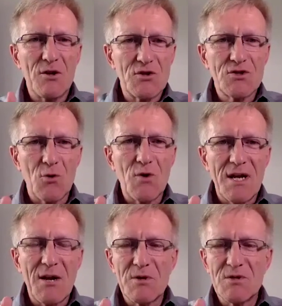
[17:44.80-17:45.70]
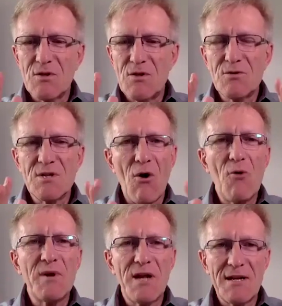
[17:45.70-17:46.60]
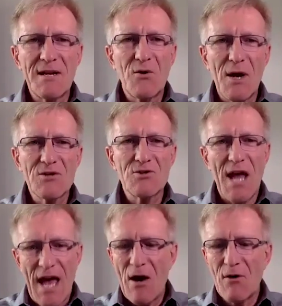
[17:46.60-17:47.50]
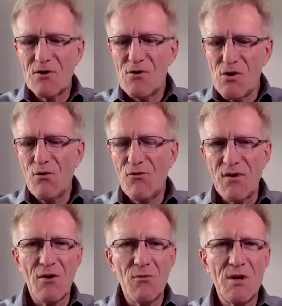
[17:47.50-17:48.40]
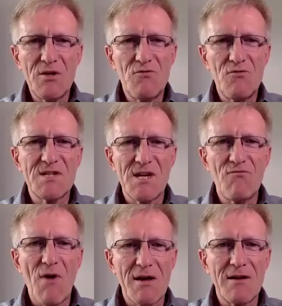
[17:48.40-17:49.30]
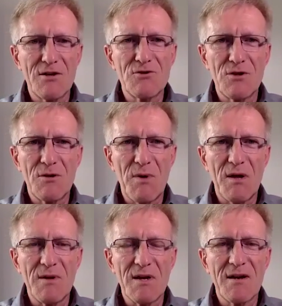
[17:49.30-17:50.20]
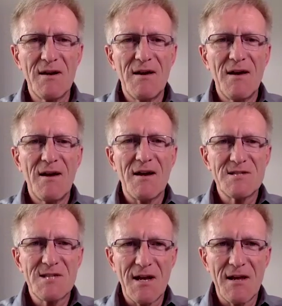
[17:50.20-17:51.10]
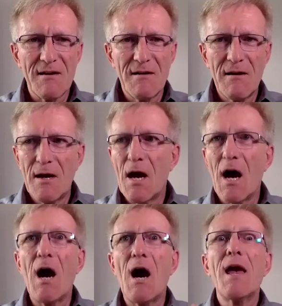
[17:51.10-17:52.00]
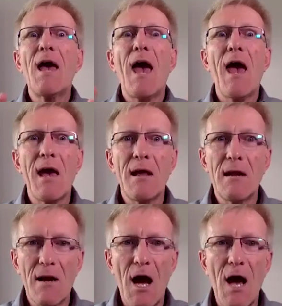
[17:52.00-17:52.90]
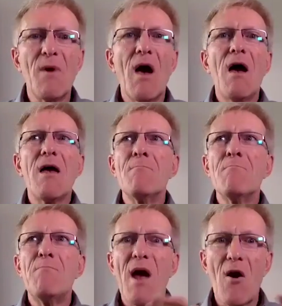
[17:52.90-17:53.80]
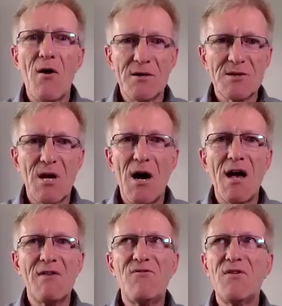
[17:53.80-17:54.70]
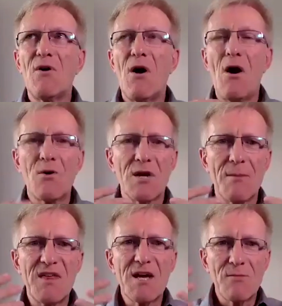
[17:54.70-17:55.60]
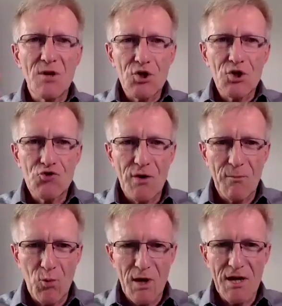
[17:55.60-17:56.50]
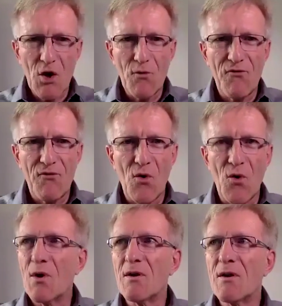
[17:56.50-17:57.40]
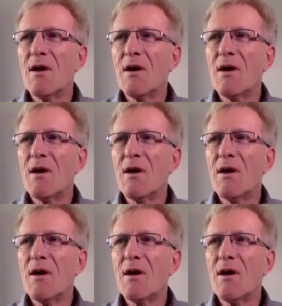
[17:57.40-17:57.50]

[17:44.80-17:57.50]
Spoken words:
so in other words, use an open-ended question. How do you feel when you receive recognition in a public setting? I hate it. I'm embarrassed. I feel awkward. I think I'm going to trip when I go forward.